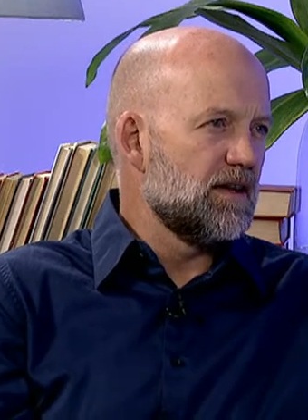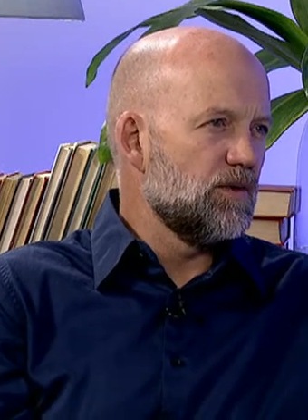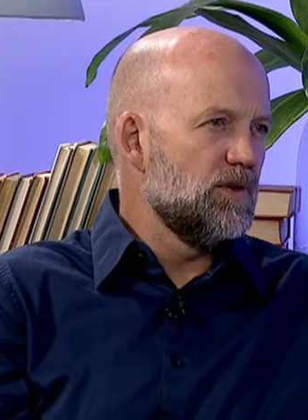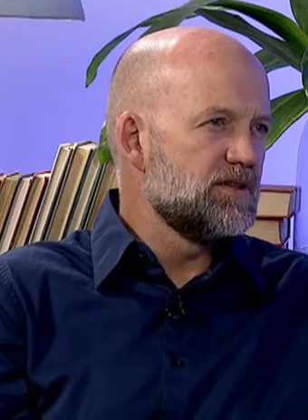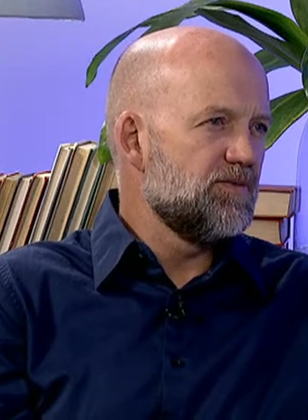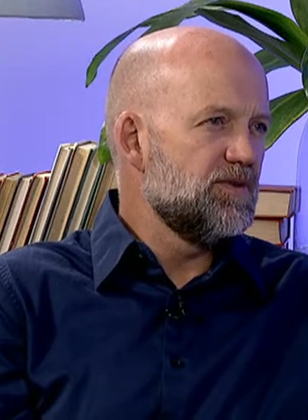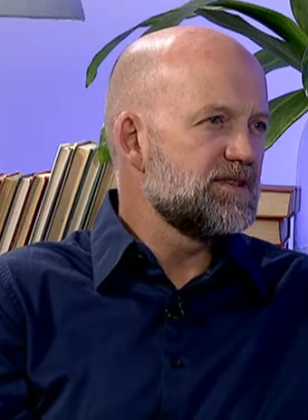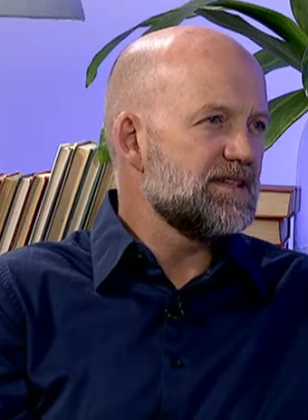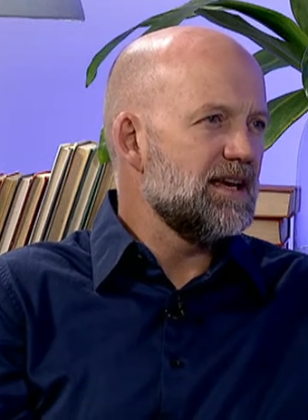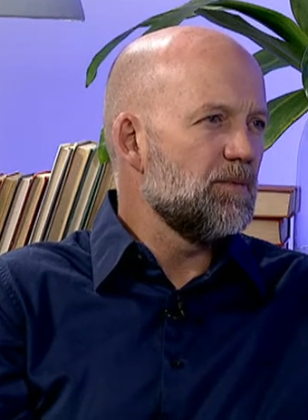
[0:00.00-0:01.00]
So in other words, if
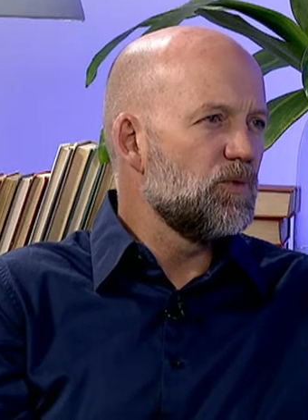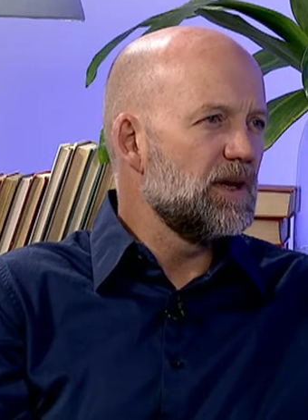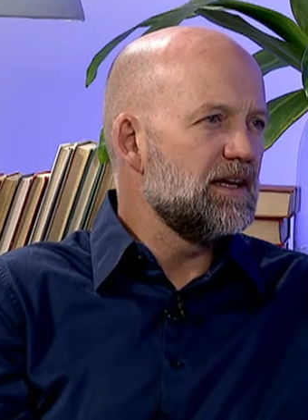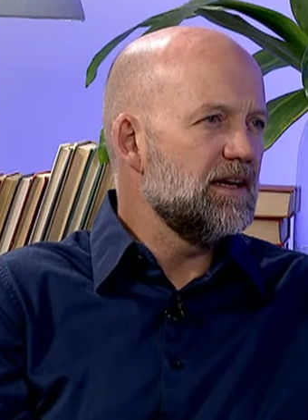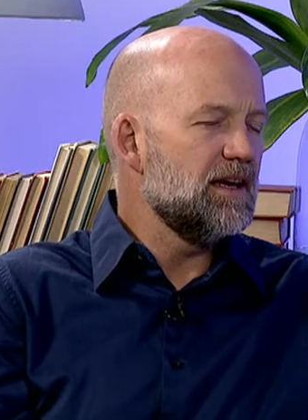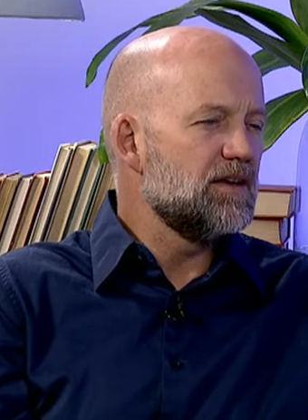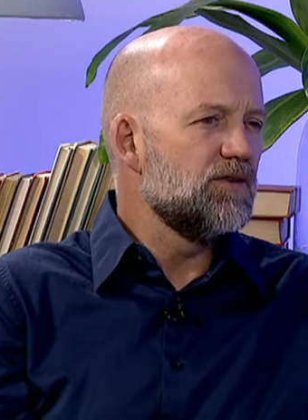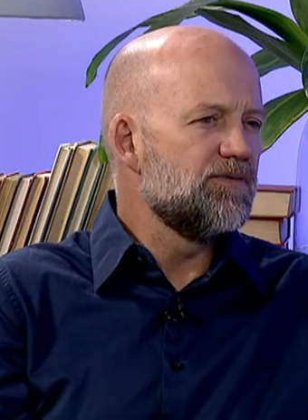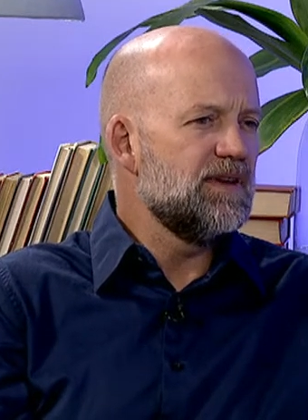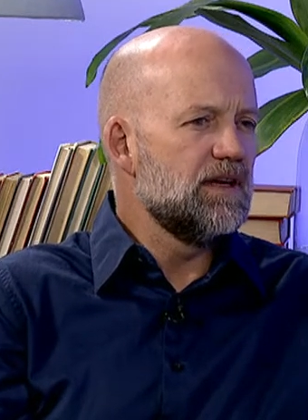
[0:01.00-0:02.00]
you stand up quickly and
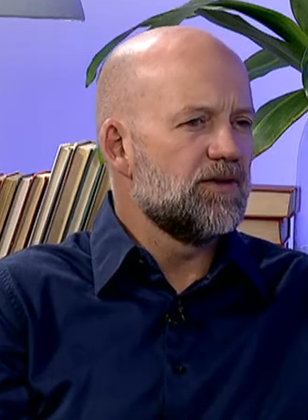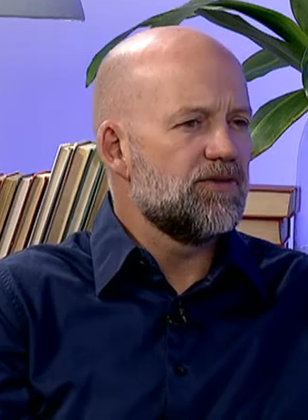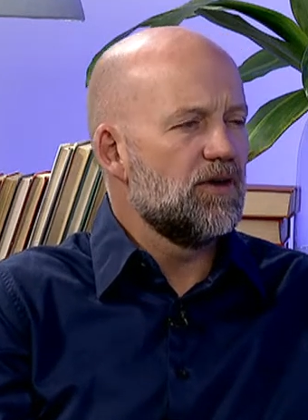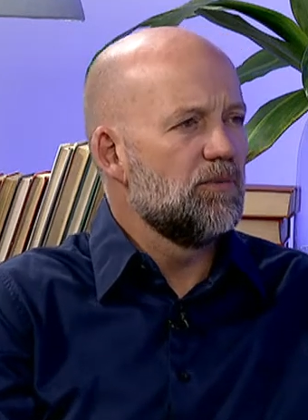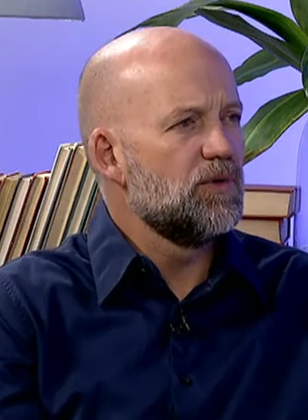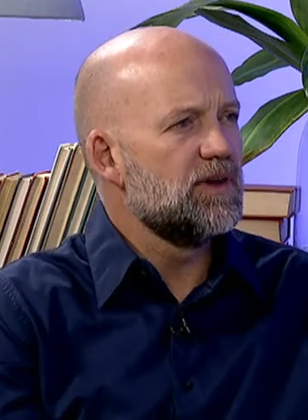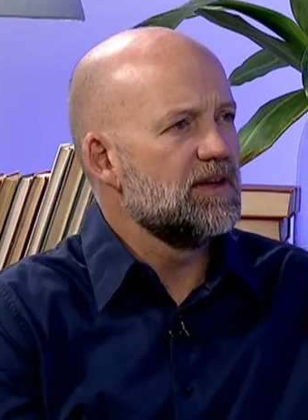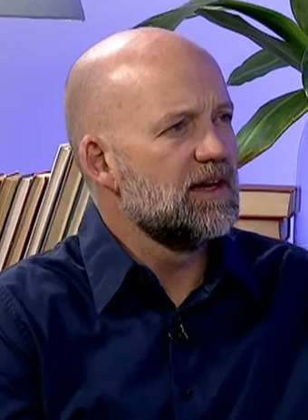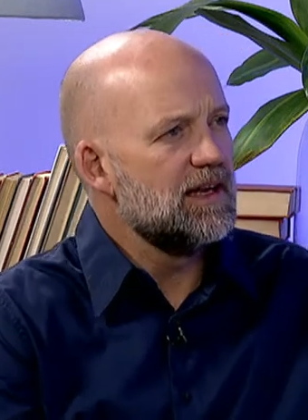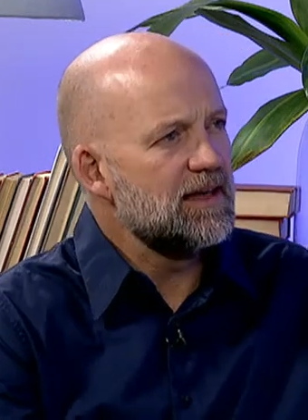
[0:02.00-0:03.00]
you feel a throb
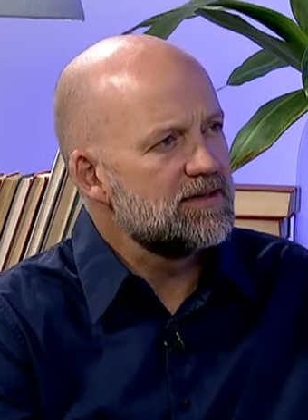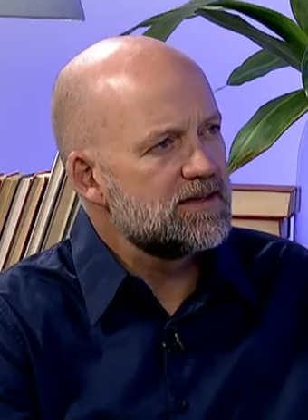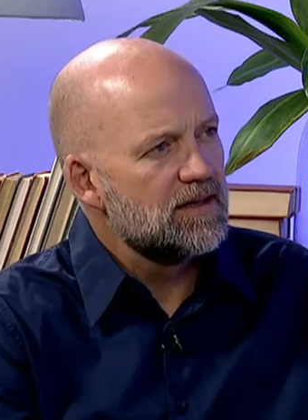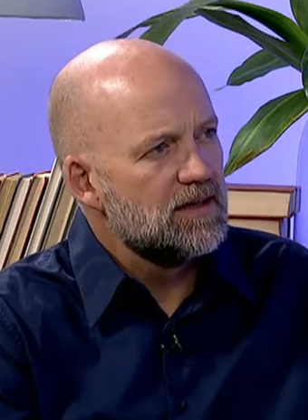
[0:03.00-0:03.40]
within the legs,